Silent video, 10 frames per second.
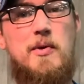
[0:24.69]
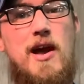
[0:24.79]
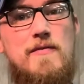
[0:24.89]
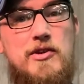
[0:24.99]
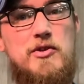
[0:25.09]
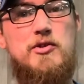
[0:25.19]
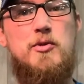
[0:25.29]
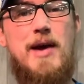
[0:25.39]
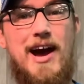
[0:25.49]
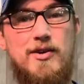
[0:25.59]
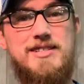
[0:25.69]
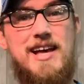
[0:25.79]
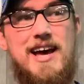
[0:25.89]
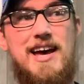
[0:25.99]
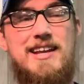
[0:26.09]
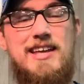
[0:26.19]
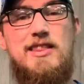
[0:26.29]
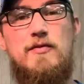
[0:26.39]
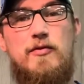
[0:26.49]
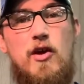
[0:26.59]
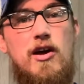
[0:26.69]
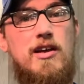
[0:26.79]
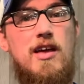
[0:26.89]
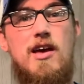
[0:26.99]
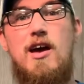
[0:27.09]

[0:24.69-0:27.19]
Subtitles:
we're having youth group outside in the front.